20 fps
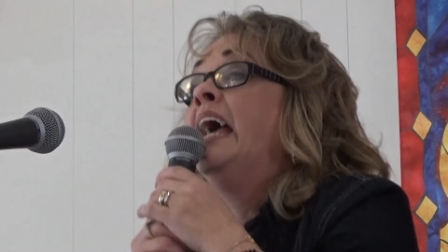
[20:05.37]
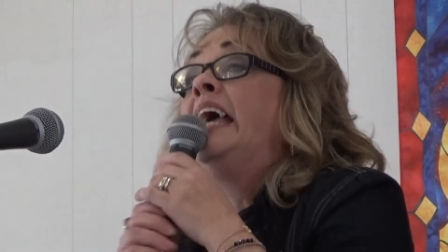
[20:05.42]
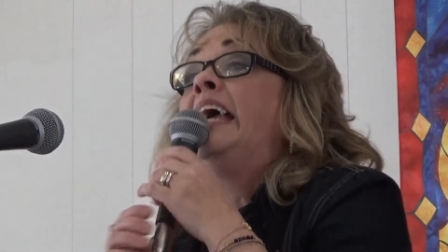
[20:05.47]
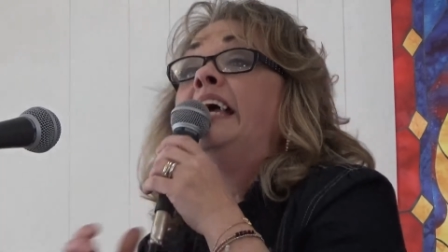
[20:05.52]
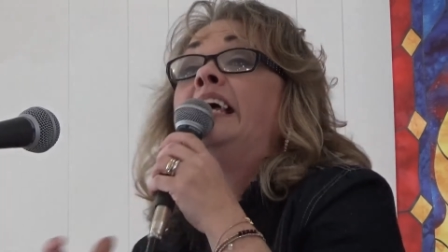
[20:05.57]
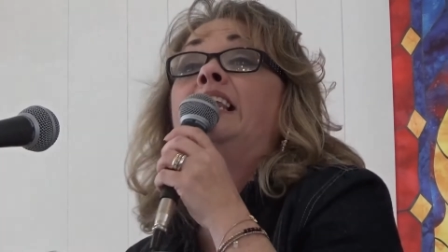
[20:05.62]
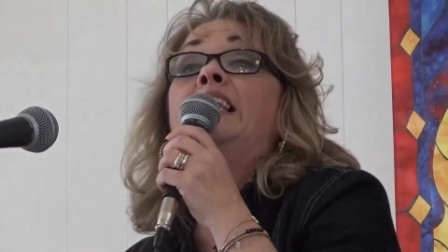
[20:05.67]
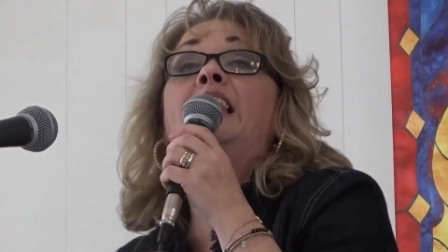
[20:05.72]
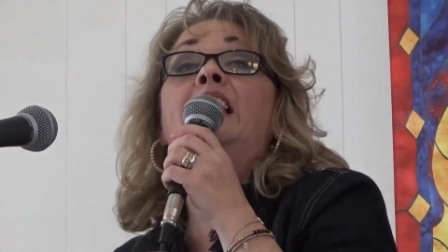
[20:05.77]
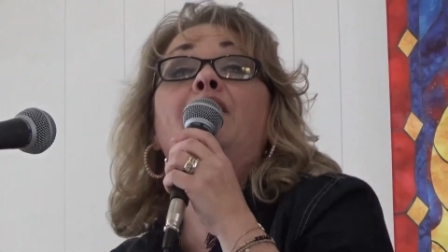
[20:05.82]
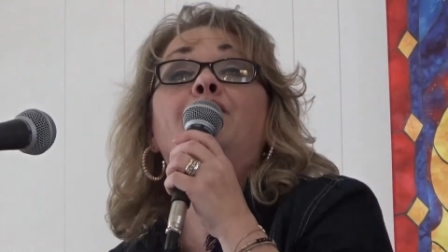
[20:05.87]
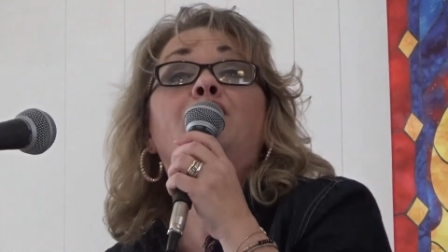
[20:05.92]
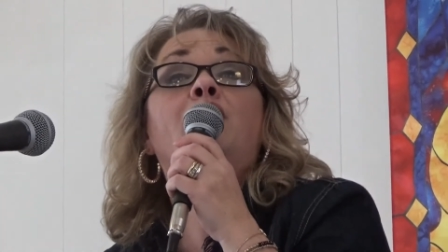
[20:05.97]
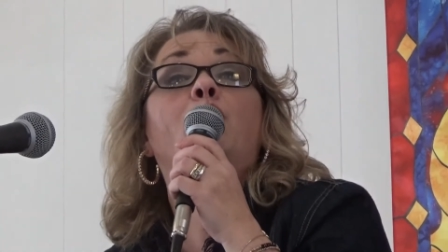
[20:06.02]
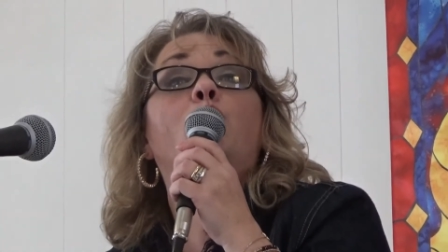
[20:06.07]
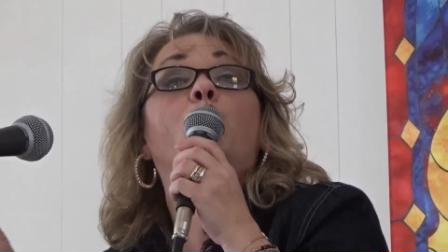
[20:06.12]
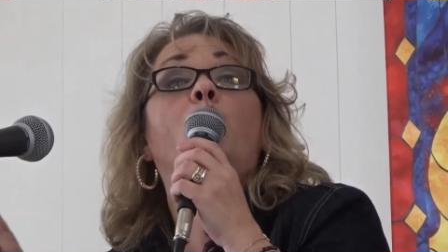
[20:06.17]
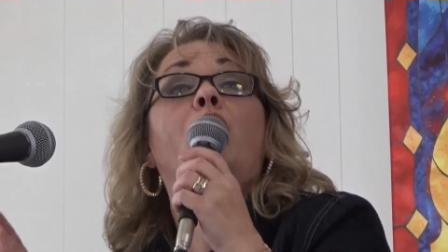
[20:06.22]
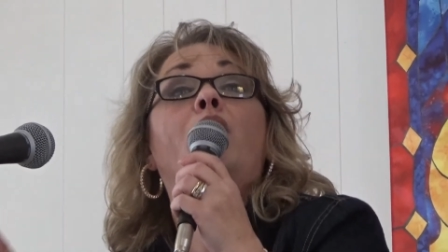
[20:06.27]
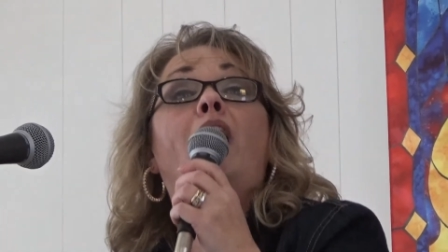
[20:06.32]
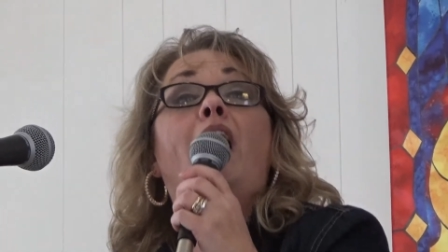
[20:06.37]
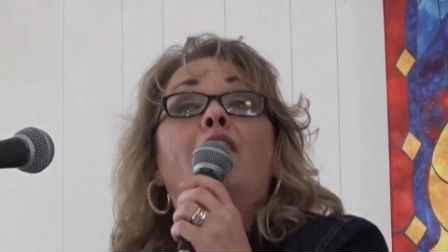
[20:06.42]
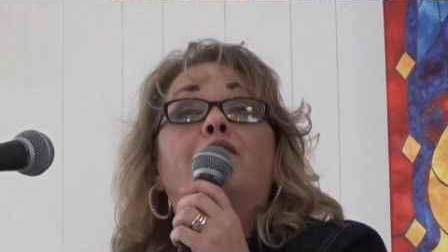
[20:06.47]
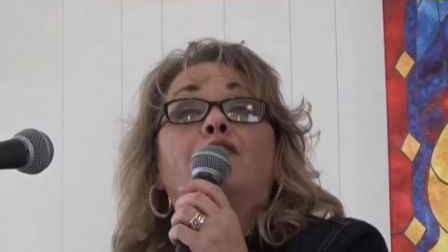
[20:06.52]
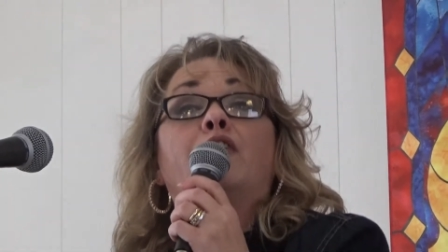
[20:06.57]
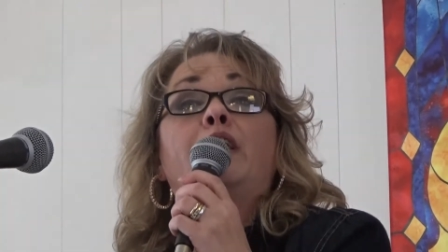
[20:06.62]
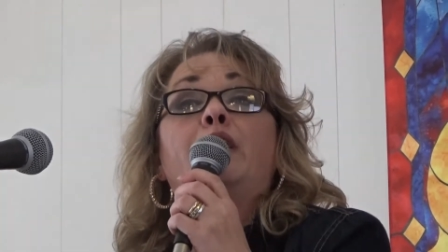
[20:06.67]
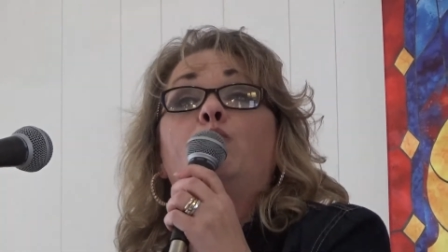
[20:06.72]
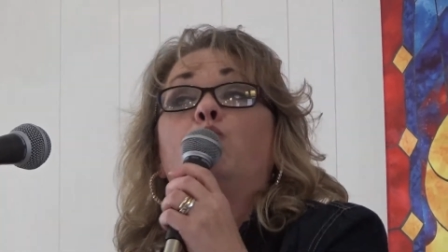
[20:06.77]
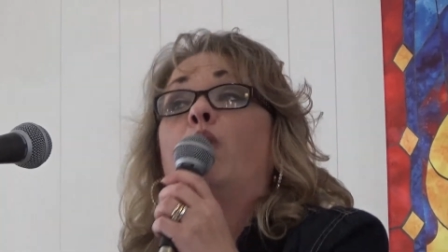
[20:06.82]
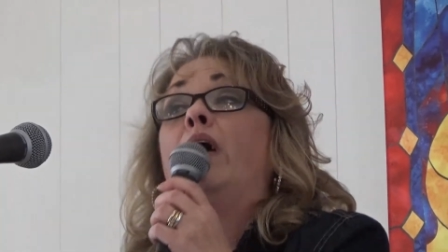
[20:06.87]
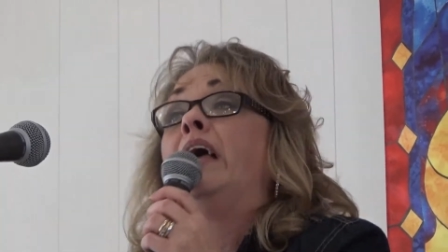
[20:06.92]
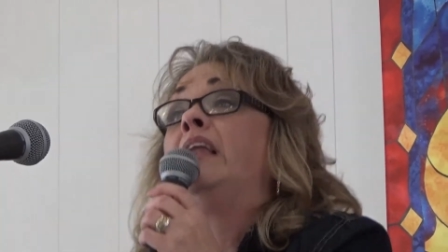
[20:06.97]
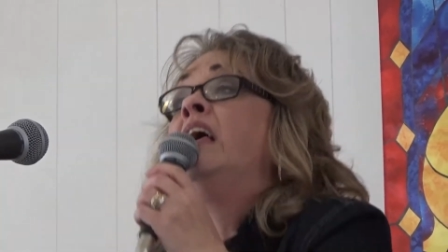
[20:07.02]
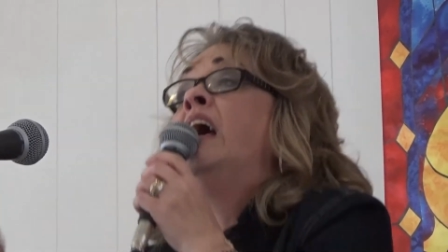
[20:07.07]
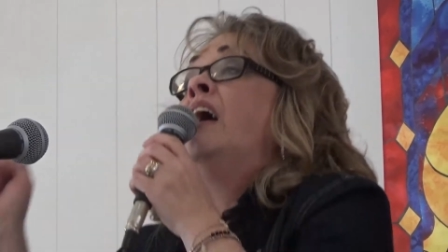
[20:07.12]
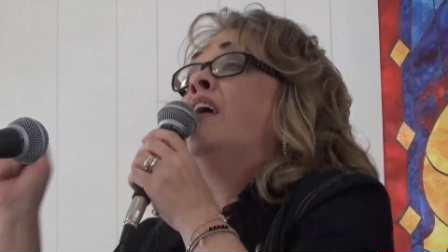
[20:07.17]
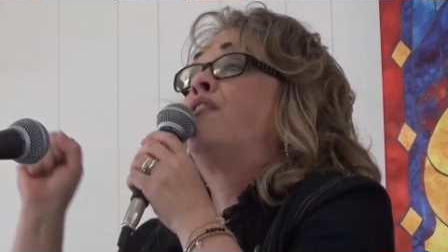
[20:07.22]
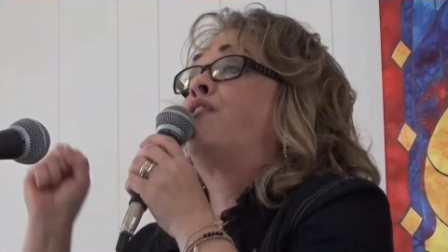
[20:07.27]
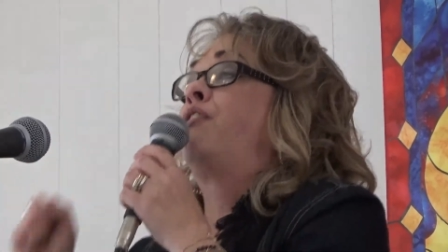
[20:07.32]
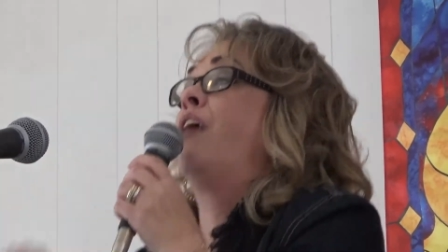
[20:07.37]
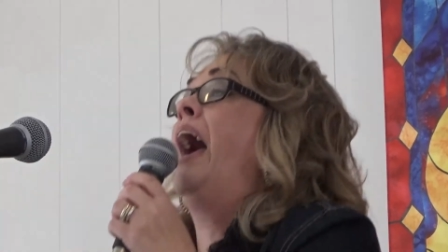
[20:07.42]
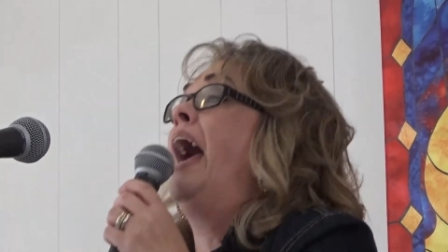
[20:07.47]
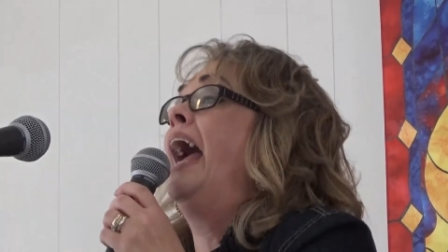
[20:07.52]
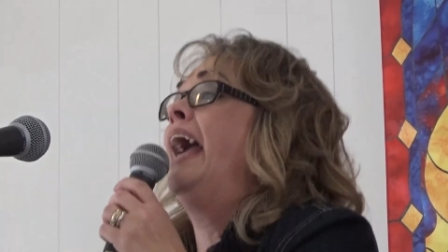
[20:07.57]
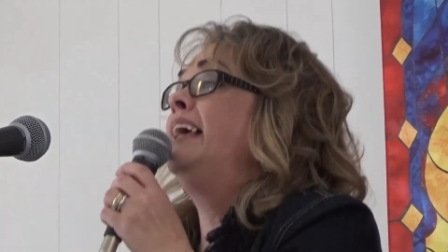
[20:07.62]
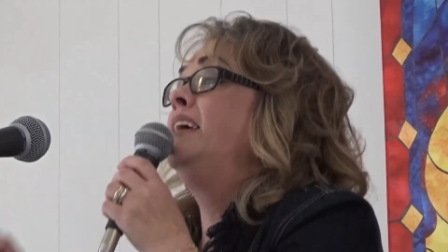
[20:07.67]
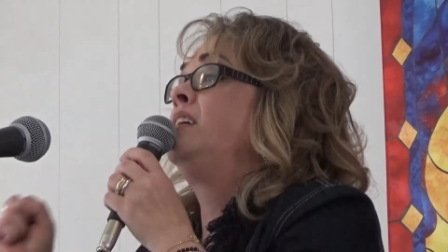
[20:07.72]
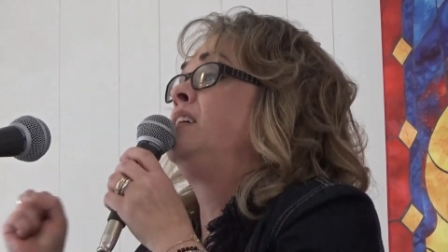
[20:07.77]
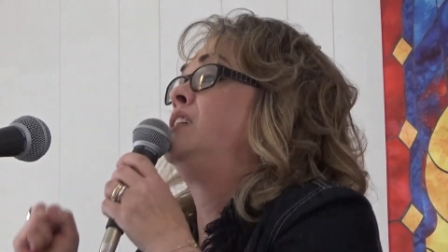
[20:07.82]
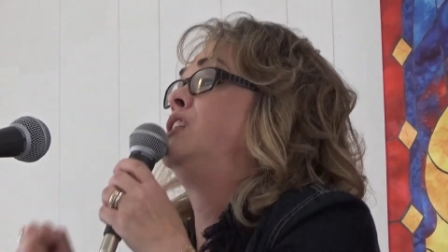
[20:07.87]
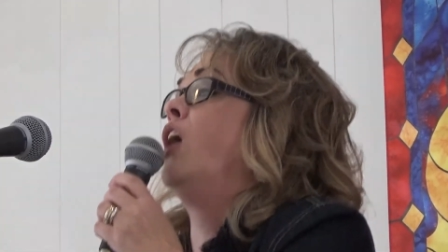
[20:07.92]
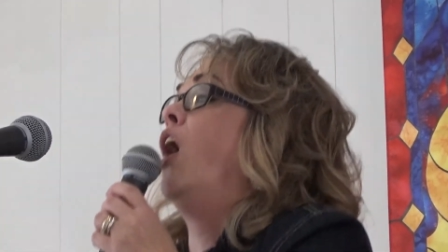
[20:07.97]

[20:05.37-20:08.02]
he lived it wherever he went. Thank